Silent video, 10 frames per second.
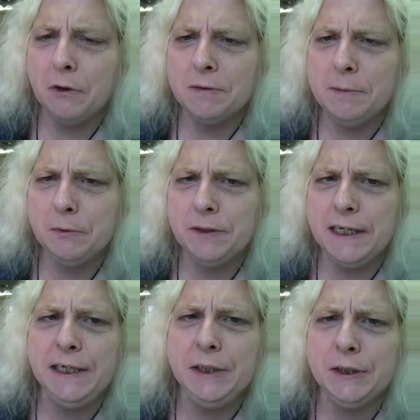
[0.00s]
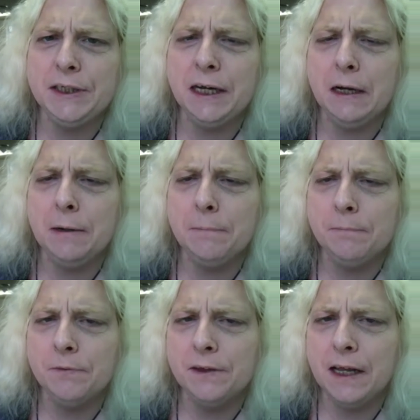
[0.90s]
most people today use
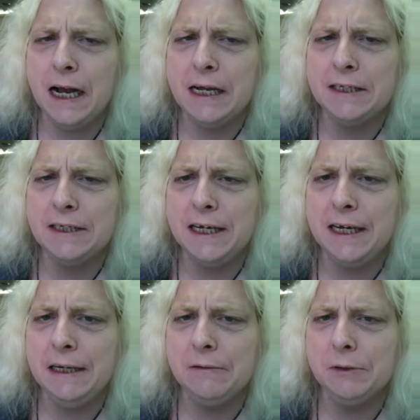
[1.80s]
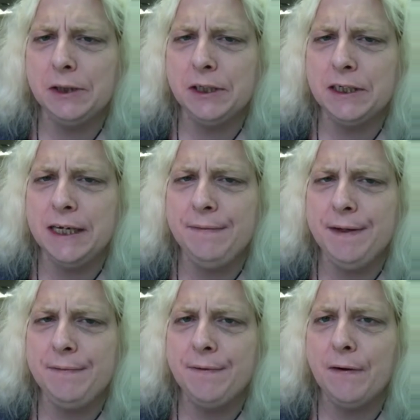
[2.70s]
um, acetate, which is
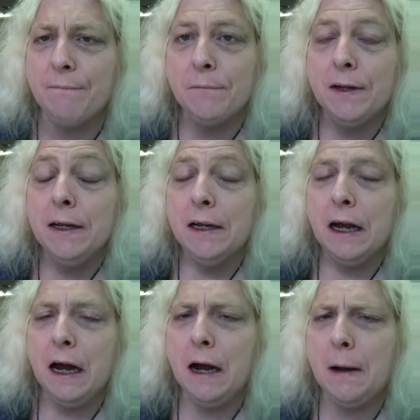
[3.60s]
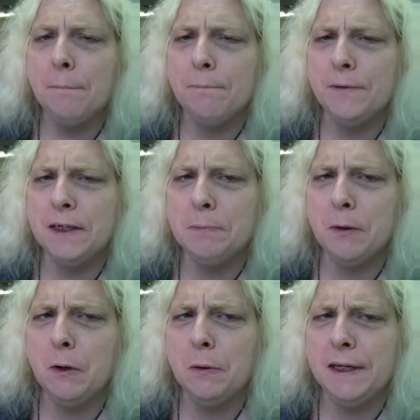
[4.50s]
safety film. Um, this
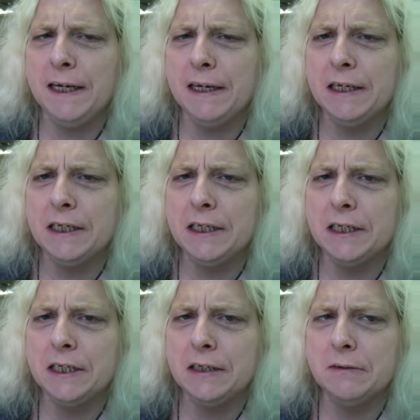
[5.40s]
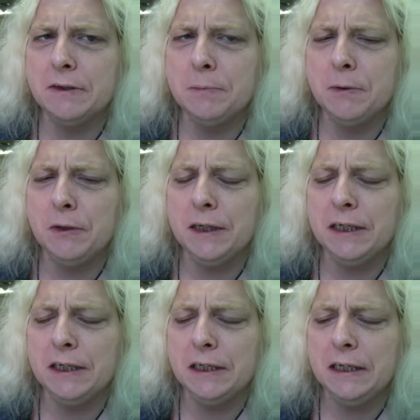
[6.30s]
building is was built
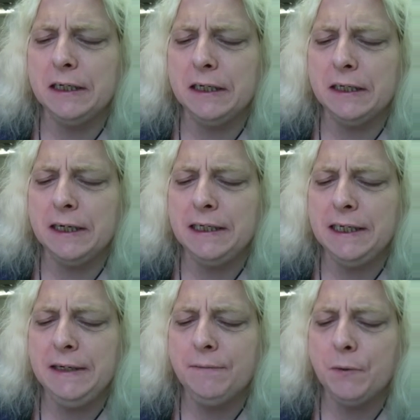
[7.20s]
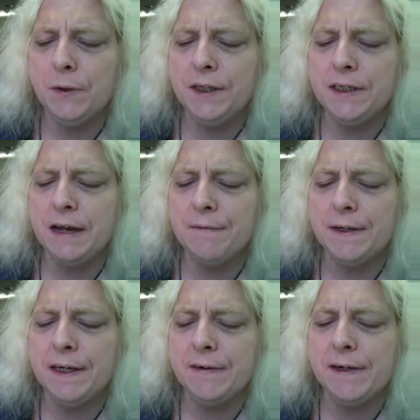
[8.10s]
in the in the
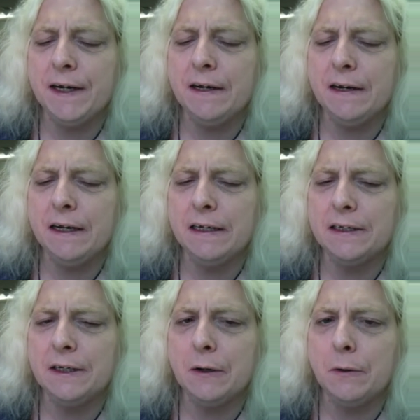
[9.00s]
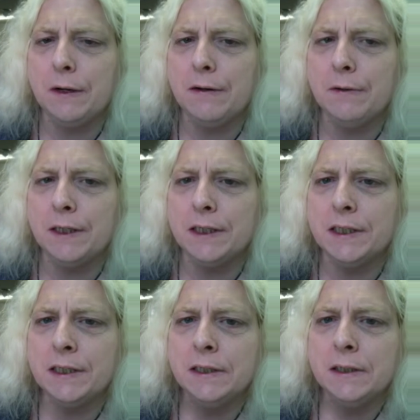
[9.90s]
1947 area, and so it
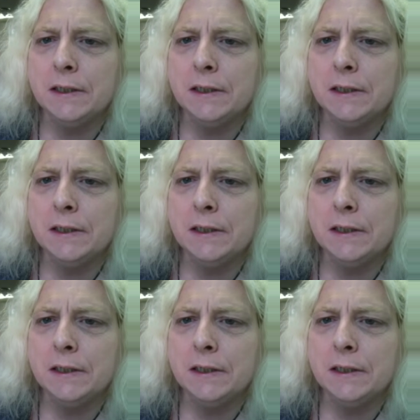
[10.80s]
was